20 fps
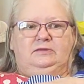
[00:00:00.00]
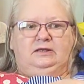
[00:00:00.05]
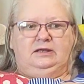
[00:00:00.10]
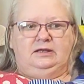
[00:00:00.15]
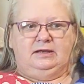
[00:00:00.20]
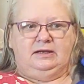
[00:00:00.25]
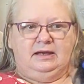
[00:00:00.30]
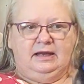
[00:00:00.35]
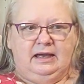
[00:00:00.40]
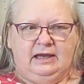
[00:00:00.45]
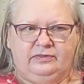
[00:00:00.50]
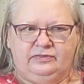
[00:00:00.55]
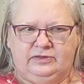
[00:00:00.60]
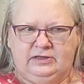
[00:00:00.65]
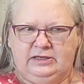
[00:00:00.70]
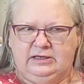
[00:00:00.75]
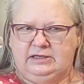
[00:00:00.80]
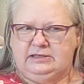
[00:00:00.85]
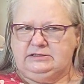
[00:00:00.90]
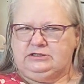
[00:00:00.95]
I
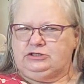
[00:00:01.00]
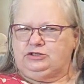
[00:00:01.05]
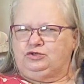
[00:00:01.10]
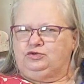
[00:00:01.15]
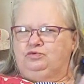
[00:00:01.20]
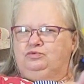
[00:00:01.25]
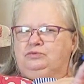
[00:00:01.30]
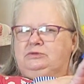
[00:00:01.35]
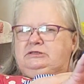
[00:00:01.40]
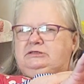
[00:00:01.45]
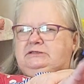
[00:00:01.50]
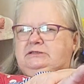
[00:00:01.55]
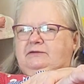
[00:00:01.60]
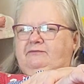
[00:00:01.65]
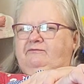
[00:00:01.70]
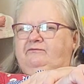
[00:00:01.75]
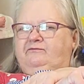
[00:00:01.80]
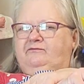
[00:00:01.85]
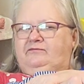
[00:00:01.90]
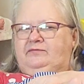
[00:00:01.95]
think it's
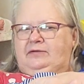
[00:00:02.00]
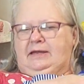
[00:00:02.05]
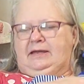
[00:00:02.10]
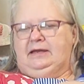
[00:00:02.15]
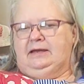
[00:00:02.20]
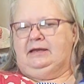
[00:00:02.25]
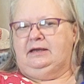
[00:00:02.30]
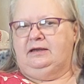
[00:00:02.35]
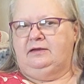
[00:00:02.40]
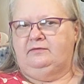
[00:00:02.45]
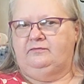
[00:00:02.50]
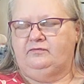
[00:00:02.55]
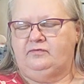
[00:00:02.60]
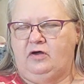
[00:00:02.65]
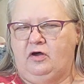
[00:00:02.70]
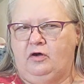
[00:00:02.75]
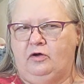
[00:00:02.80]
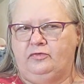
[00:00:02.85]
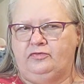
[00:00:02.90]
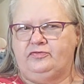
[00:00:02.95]
25
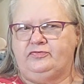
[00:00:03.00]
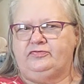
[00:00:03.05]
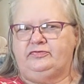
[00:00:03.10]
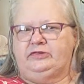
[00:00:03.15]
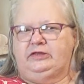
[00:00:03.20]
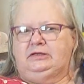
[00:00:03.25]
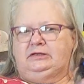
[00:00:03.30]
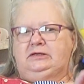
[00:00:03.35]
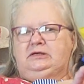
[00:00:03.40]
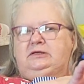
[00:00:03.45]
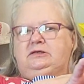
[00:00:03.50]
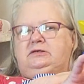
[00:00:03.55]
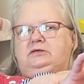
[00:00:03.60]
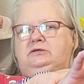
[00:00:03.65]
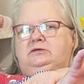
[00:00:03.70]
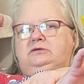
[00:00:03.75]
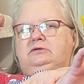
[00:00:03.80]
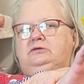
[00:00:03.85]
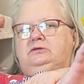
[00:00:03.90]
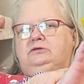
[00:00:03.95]

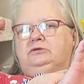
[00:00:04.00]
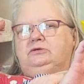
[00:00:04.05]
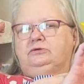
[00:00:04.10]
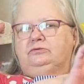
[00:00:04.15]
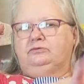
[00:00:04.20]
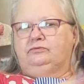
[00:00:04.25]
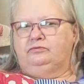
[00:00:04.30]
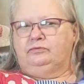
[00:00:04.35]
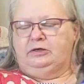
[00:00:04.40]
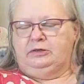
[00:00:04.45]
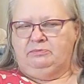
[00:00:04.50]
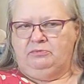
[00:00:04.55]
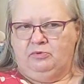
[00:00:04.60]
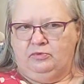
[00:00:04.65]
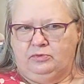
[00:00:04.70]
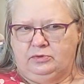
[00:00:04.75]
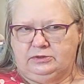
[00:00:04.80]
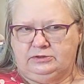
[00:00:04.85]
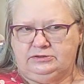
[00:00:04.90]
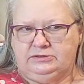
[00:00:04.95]
authentic
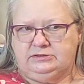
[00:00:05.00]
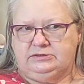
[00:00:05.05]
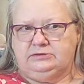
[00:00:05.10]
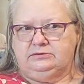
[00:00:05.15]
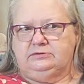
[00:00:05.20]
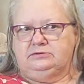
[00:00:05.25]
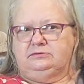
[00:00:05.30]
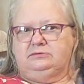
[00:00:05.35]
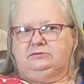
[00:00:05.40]
reborns.